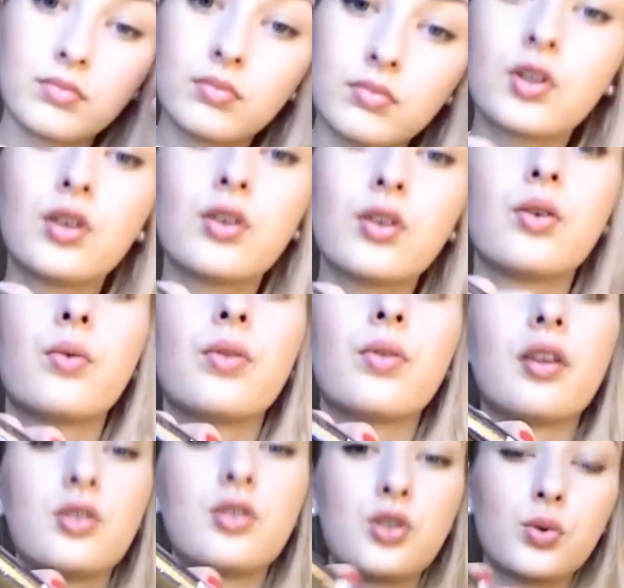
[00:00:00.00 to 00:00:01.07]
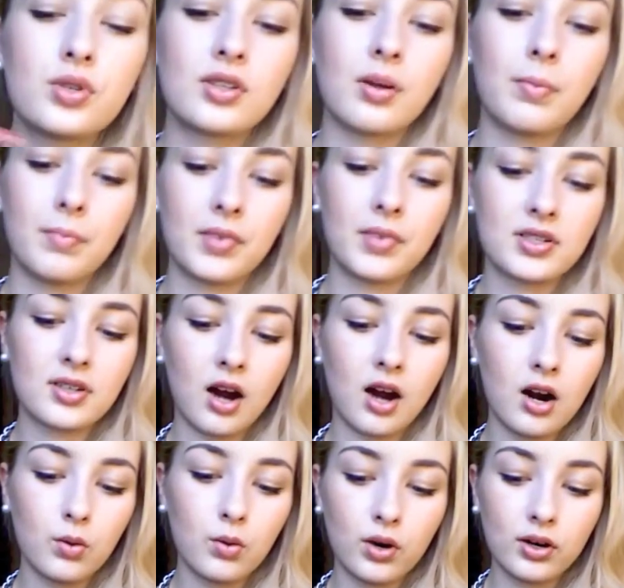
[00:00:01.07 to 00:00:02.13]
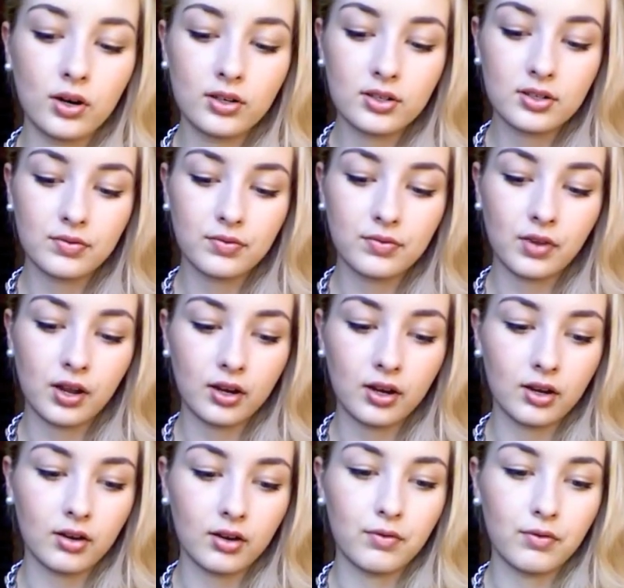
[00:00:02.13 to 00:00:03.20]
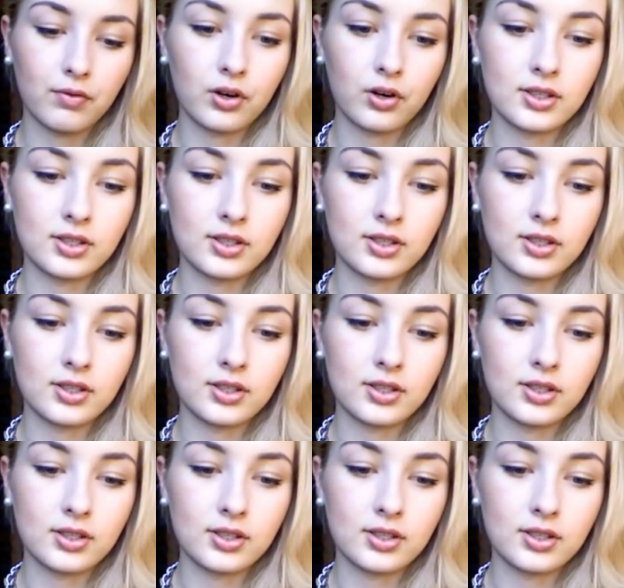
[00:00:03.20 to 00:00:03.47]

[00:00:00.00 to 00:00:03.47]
you know the two-step mascara. One is like uh, for